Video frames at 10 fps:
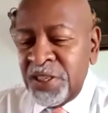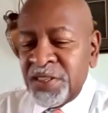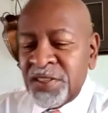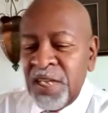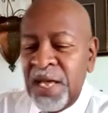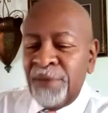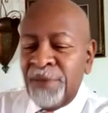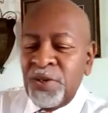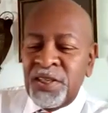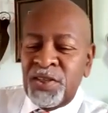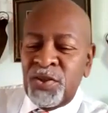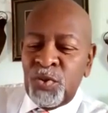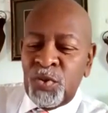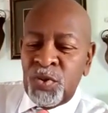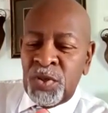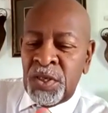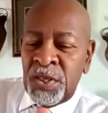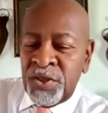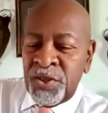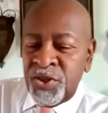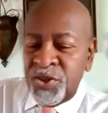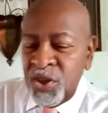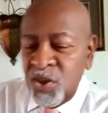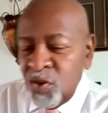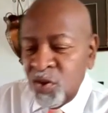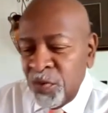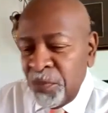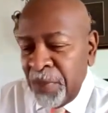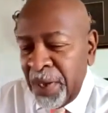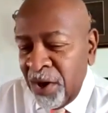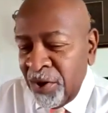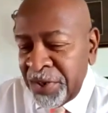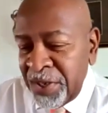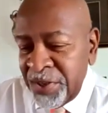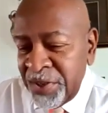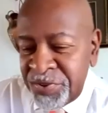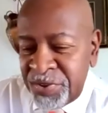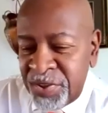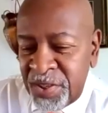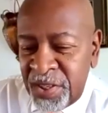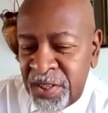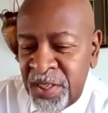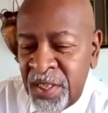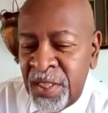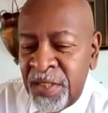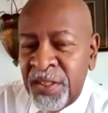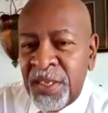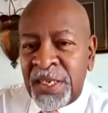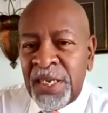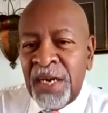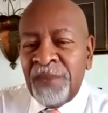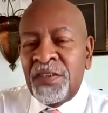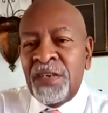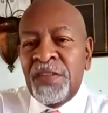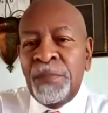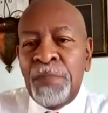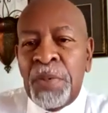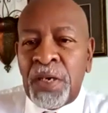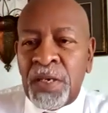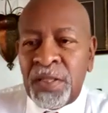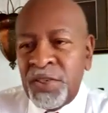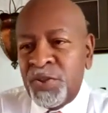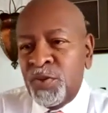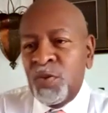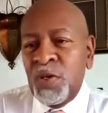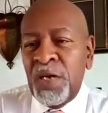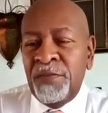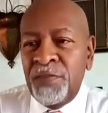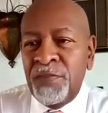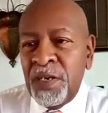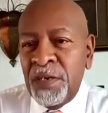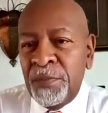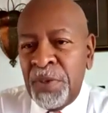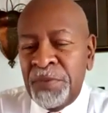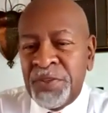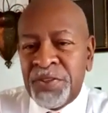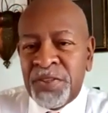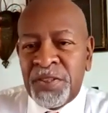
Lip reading: is I want you to show my audience the cover of the book that you have published.